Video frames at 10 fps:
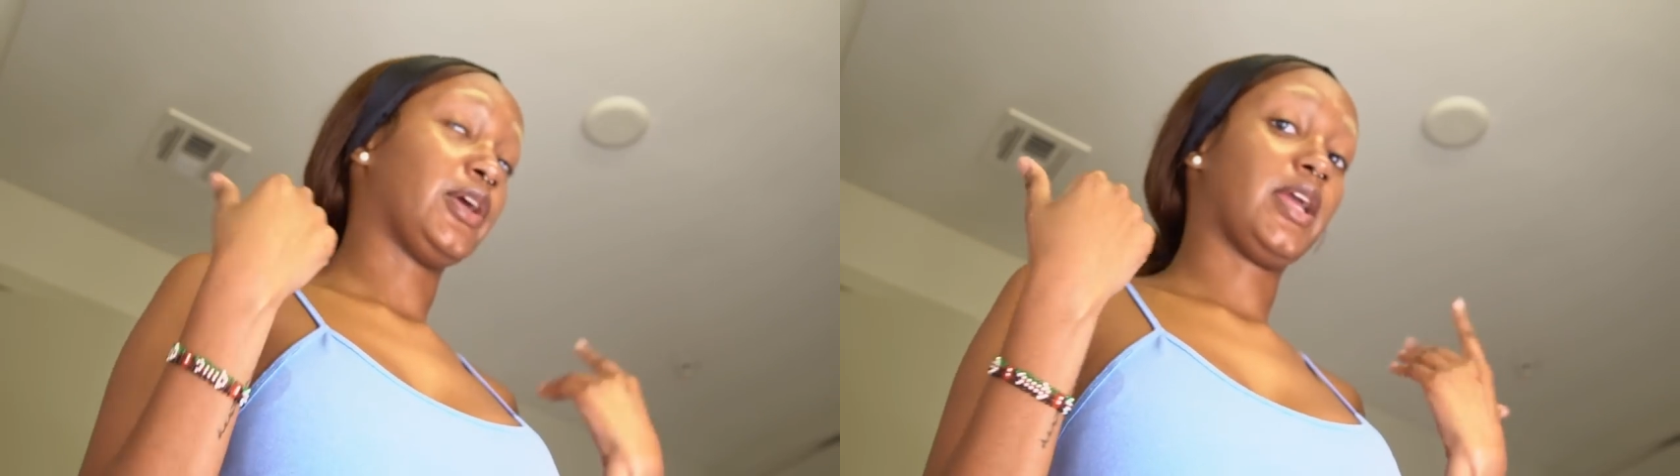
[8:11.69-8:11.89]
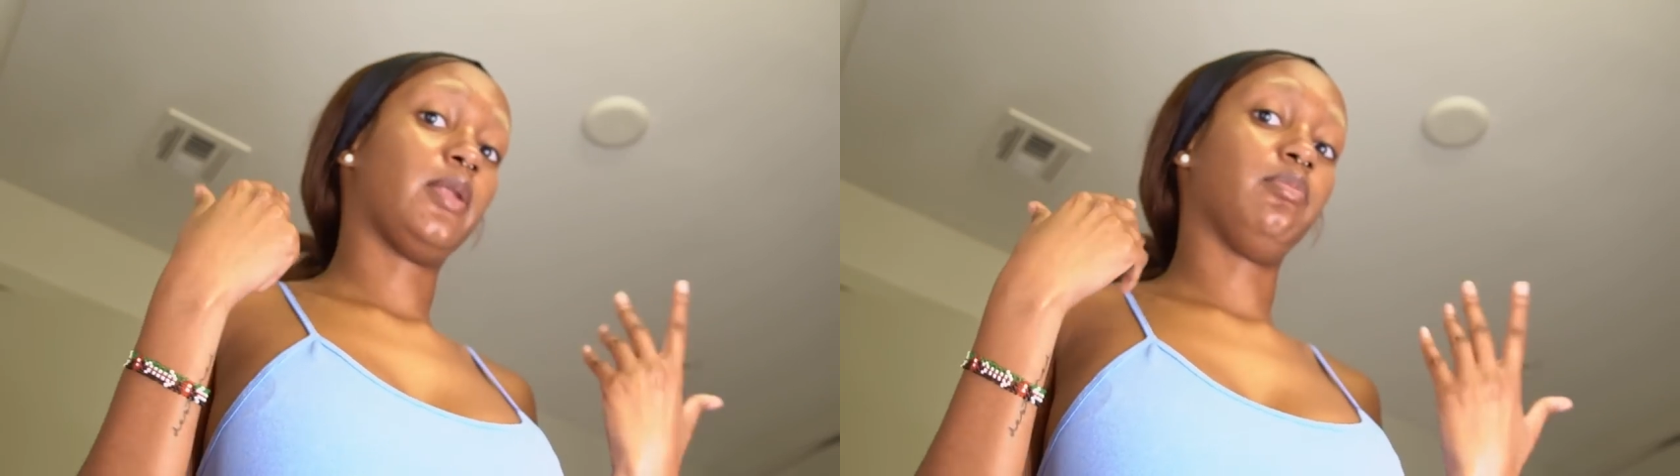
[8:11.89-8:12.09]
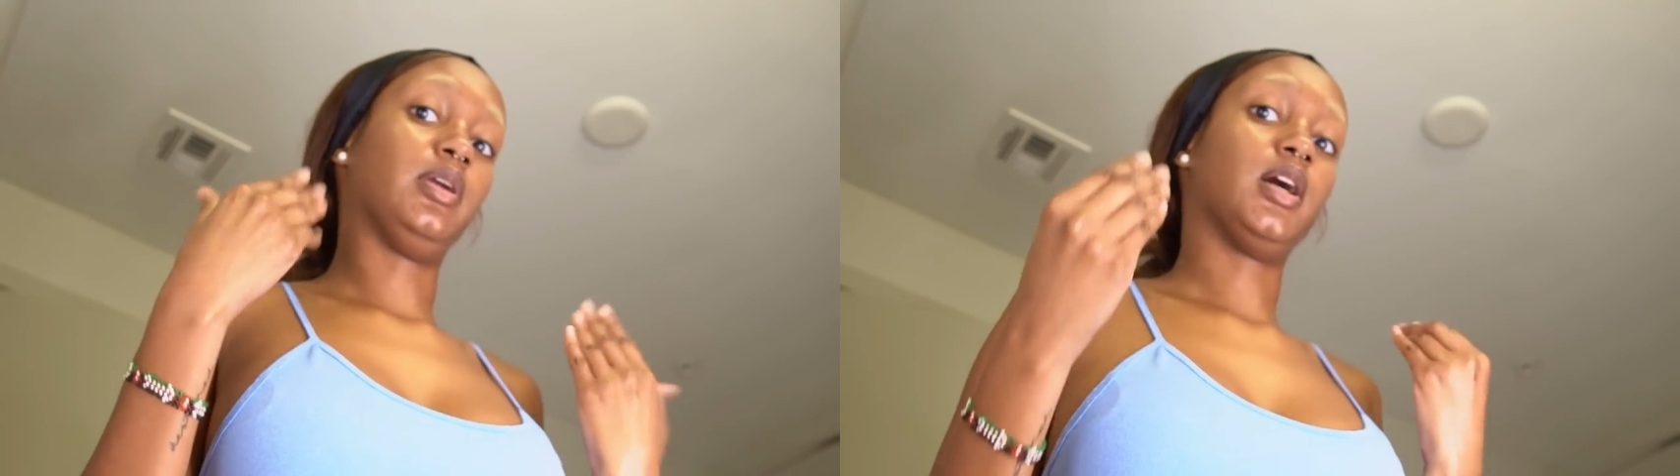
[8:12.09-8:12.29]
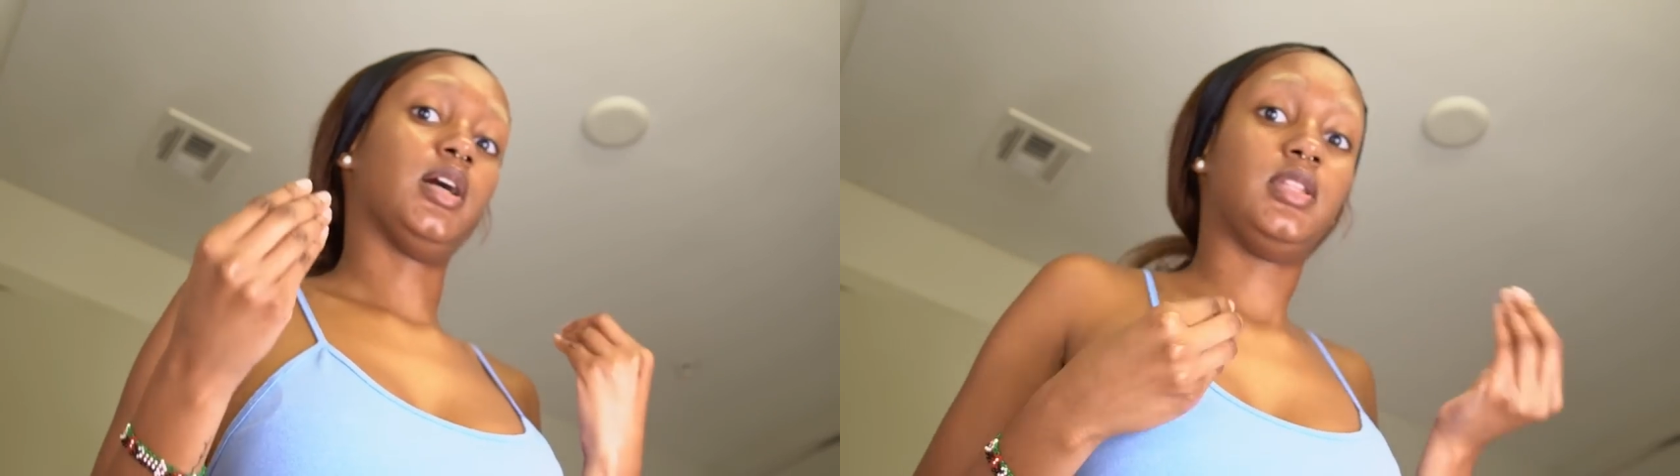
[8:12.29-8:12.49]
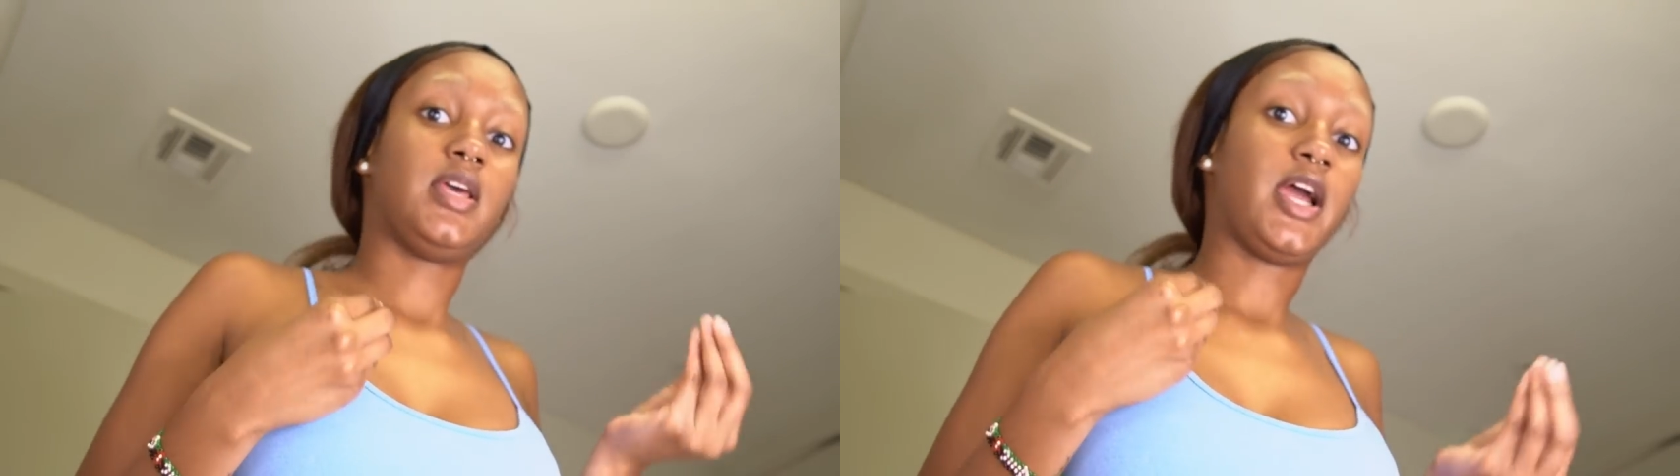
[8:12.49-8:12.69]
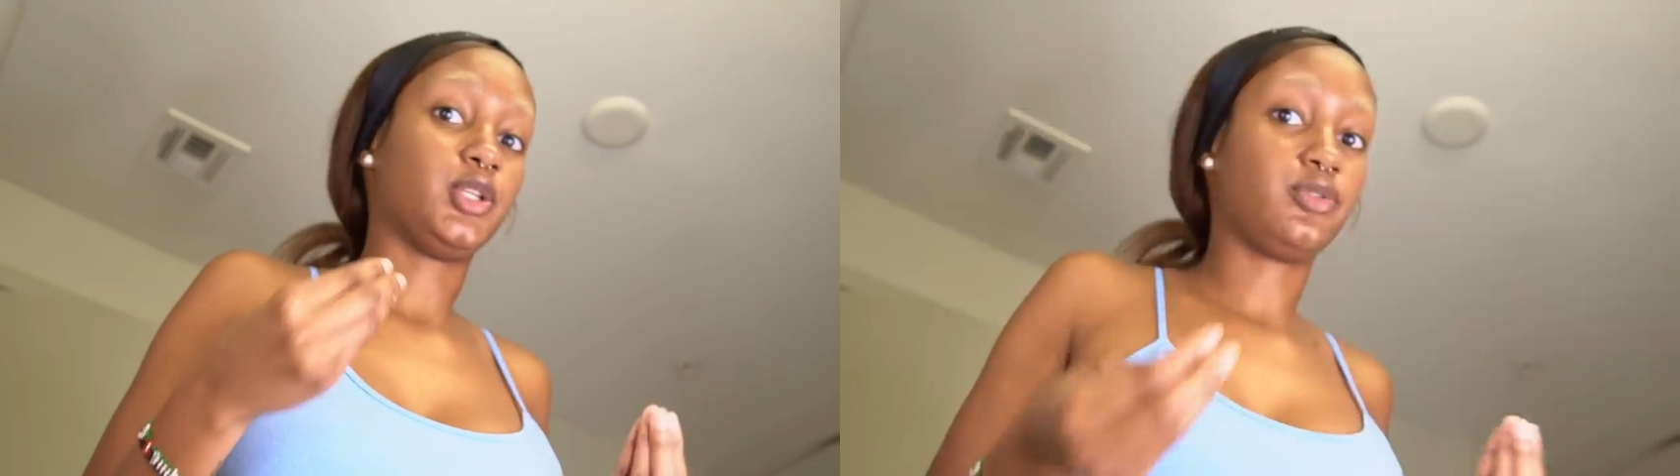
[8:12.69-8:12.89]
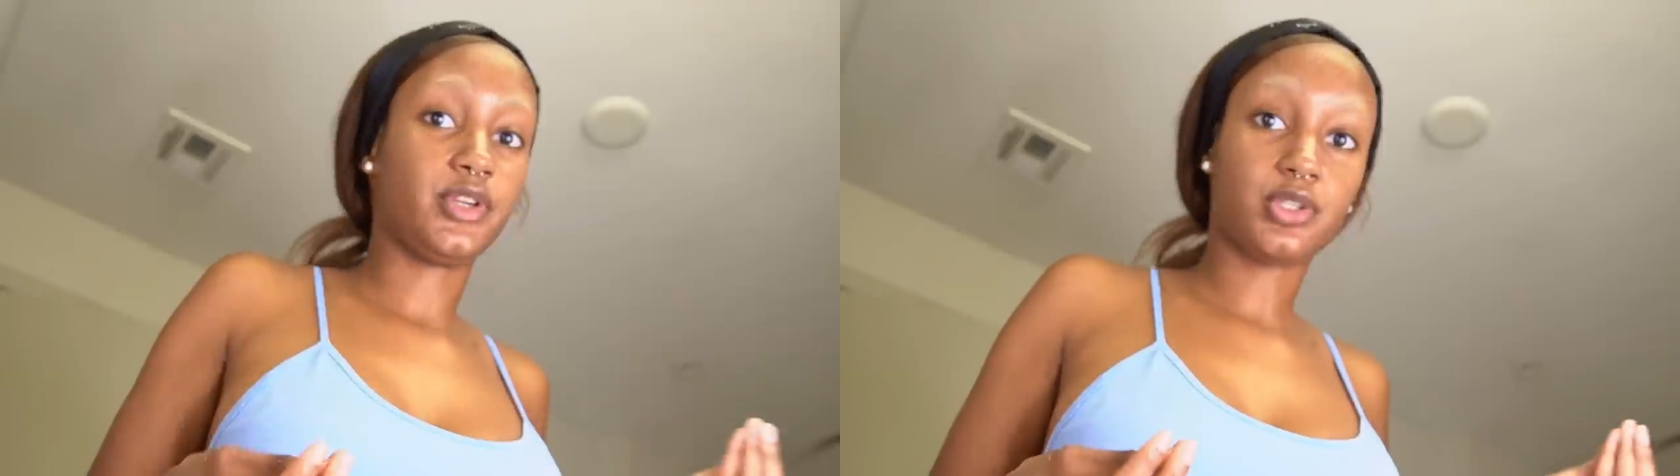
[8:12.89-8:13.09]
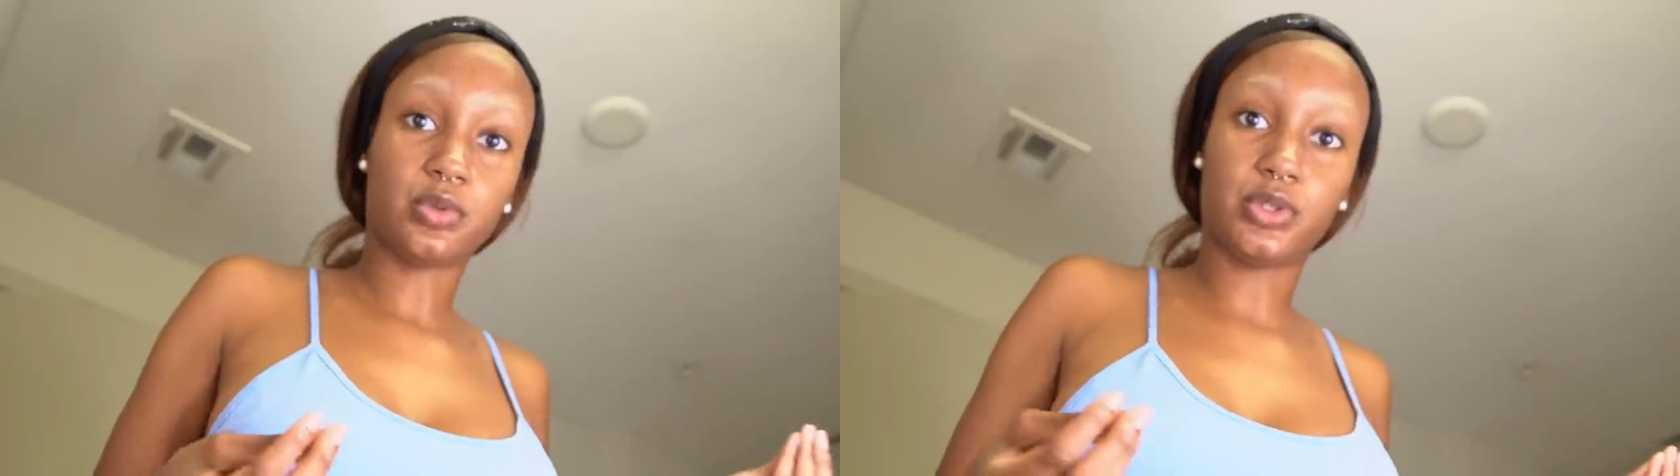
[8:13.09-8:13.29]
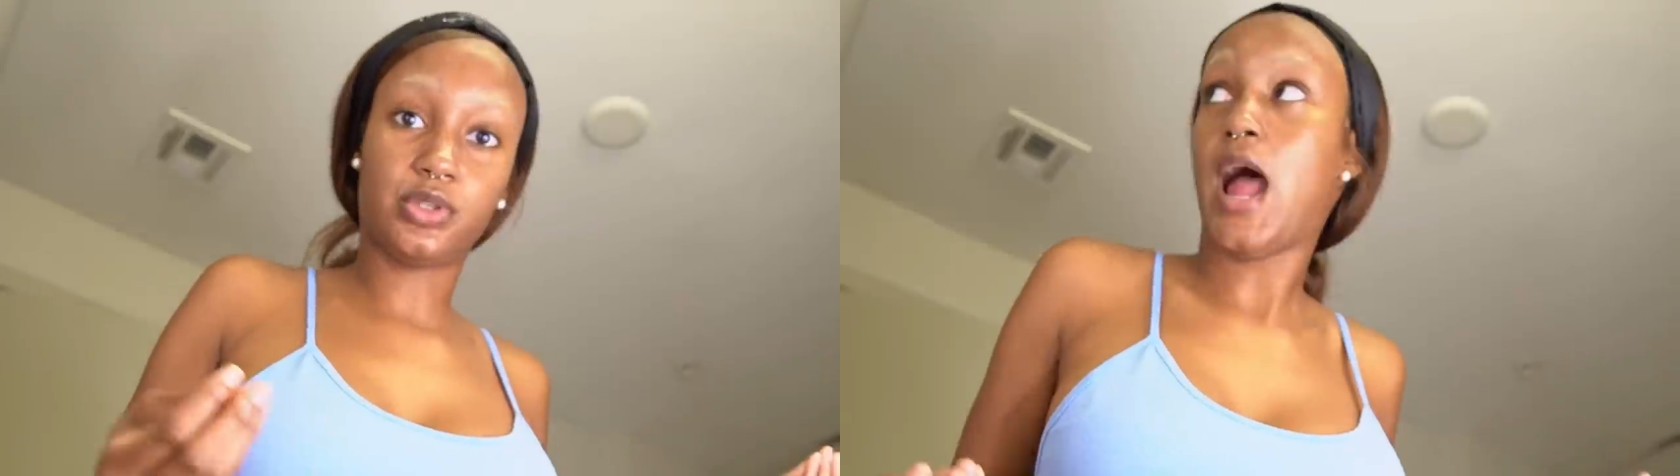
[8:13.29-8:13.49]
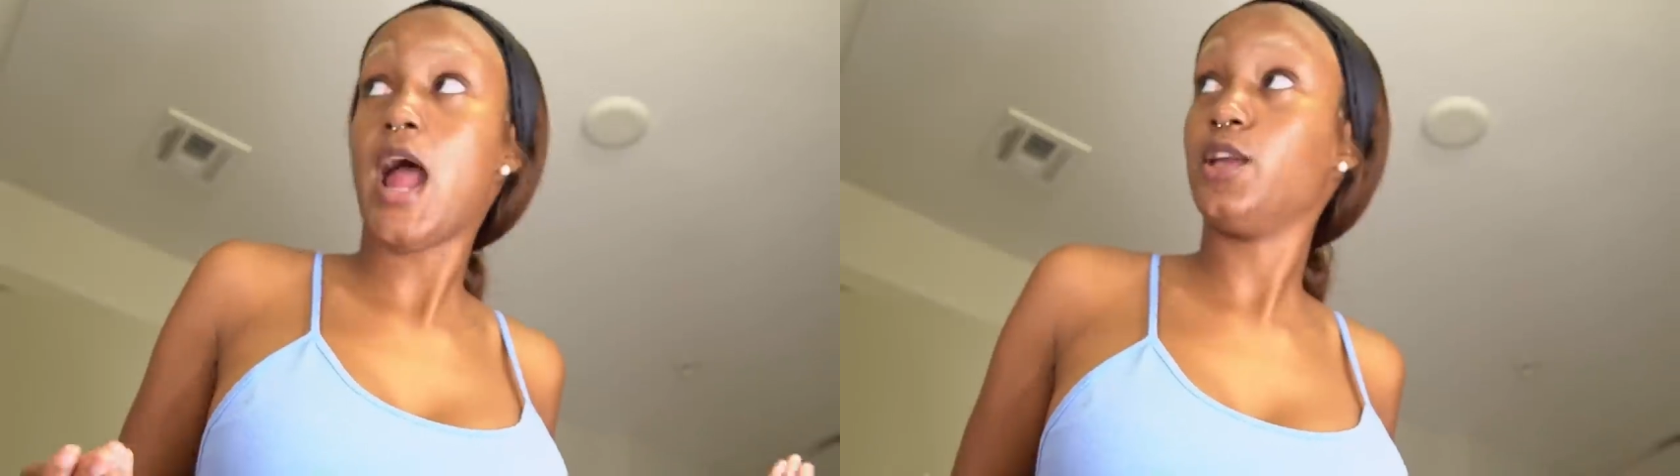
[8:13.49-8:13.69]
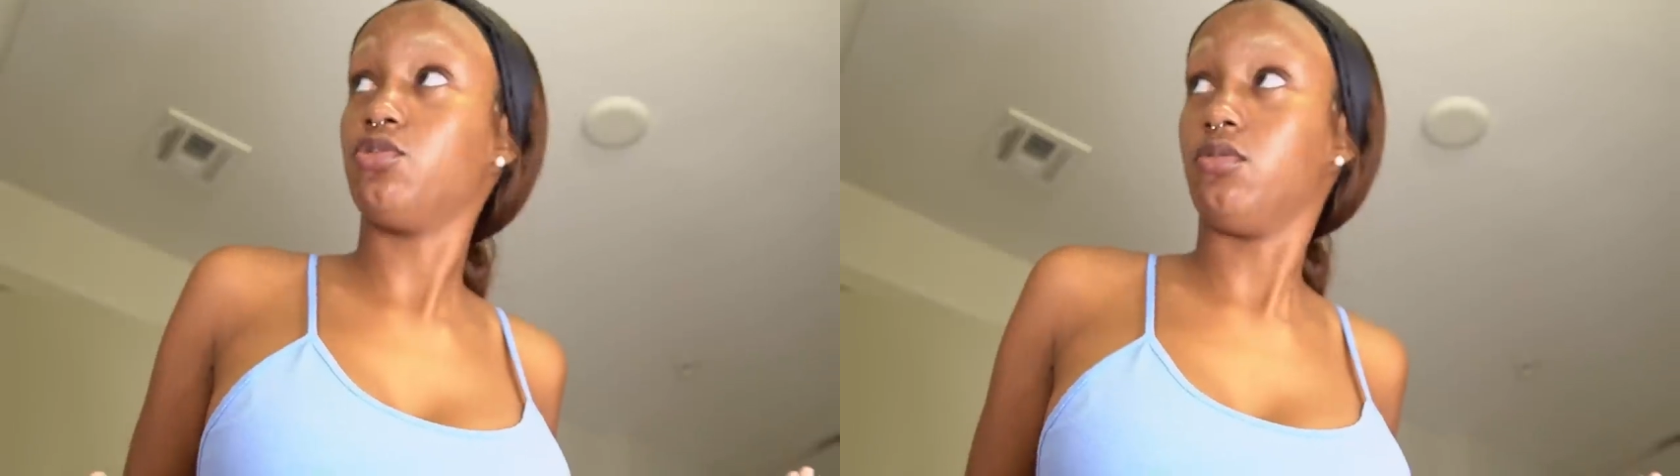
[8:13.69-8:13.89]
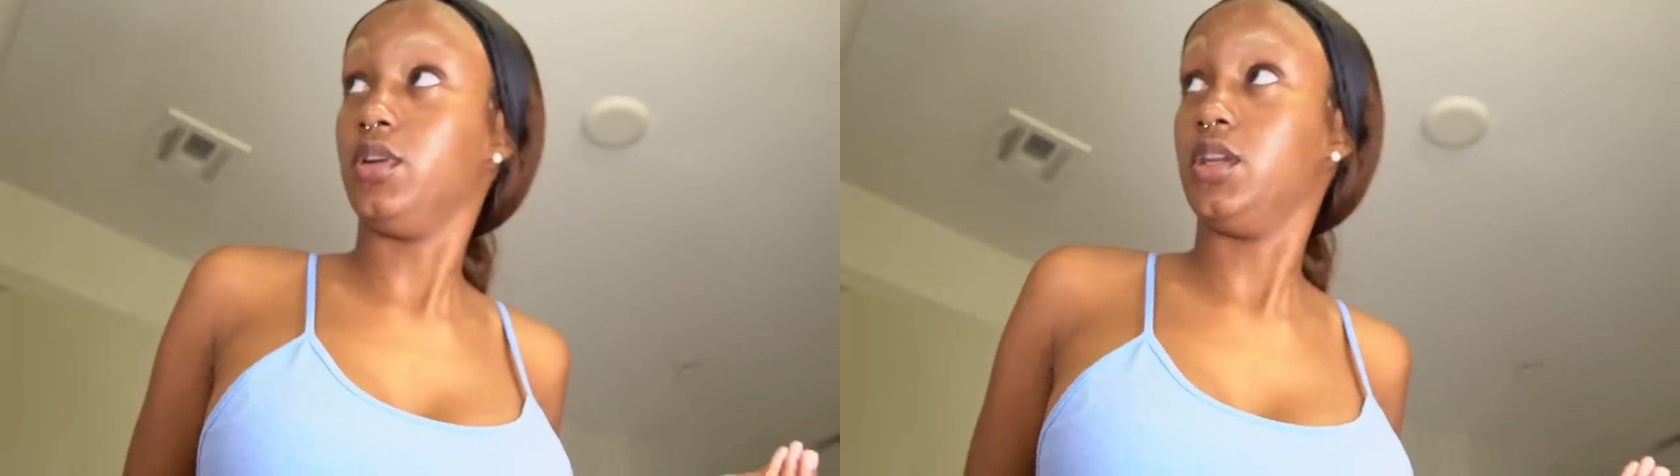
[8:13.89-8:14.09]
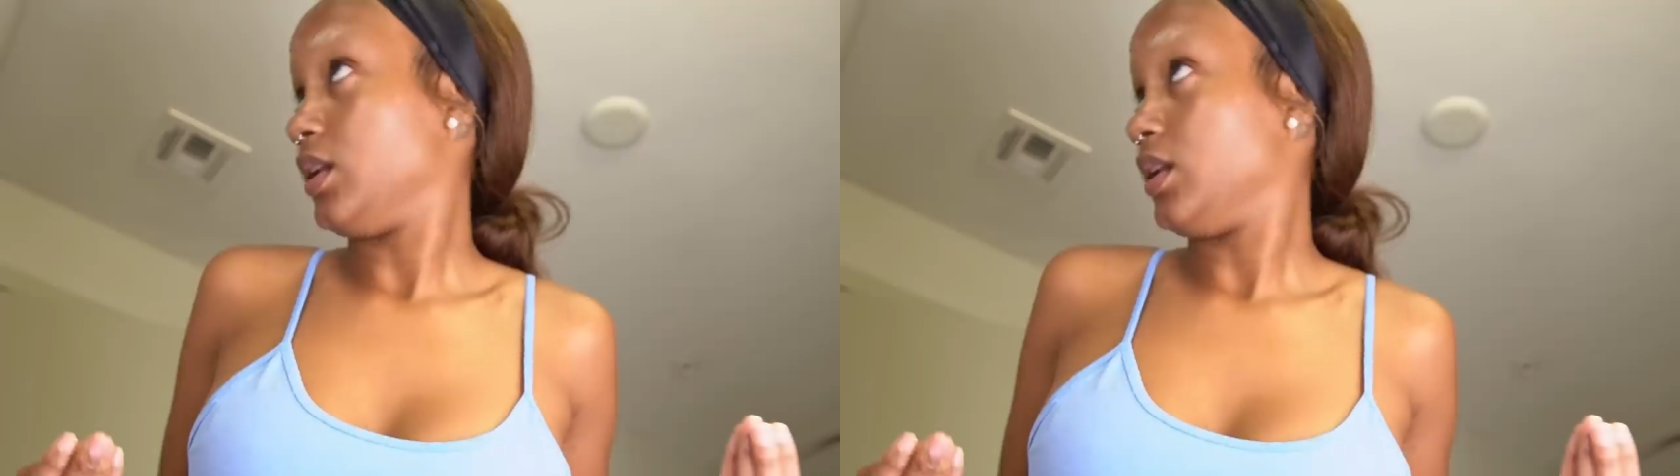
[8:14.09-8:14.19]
again because the hydrofacial was hydroing.